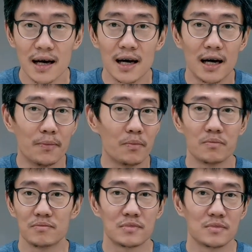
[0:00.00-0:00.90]

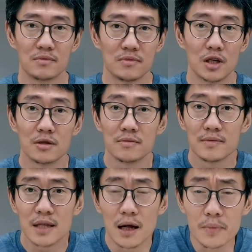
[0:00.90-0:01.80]

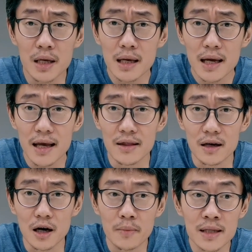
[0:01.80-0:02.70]
Tell me in the
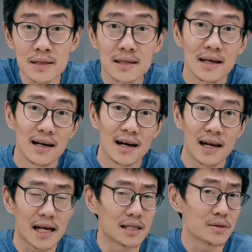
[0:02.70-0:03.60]
comments.
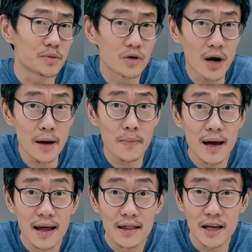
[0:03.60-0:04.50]
Like and subscribe.
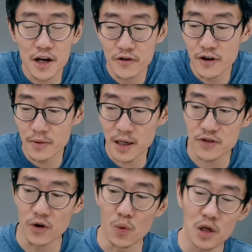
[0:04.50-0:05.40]
Thank you very much
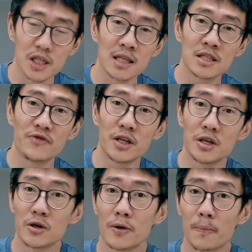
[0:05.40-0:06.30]
for watching this
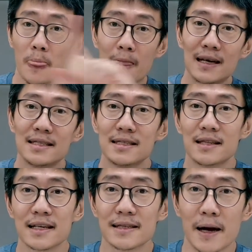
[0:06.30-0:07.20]
video. Till
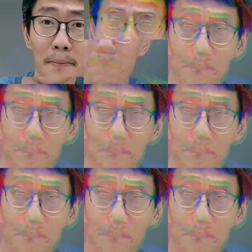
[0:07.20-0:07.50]
next time.